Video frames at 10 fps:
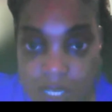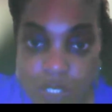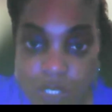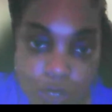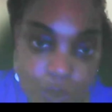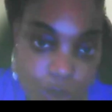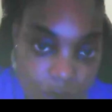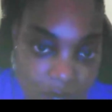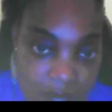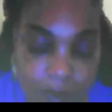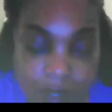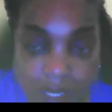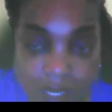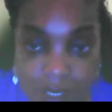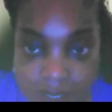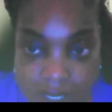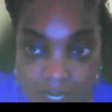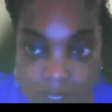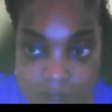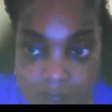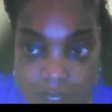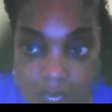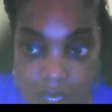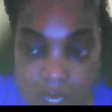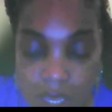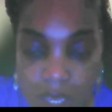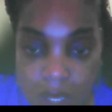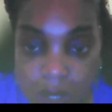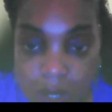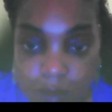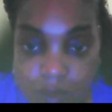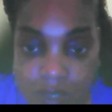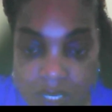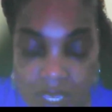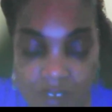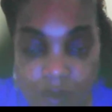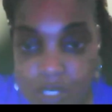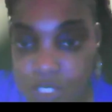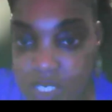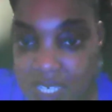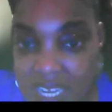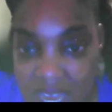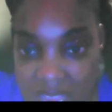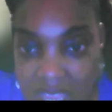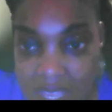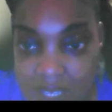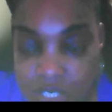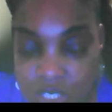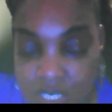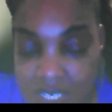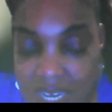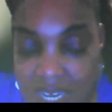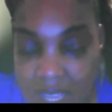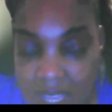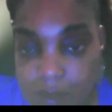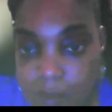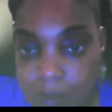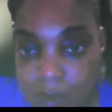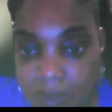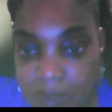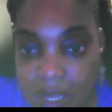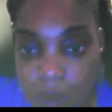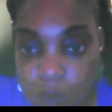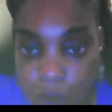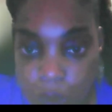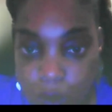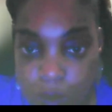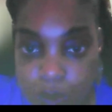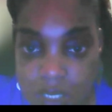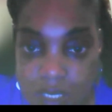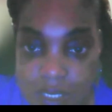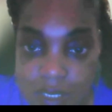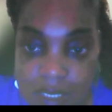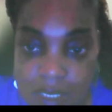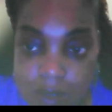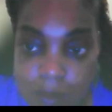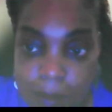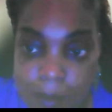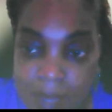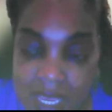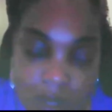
due to rape or incest, the government should not play a role to make a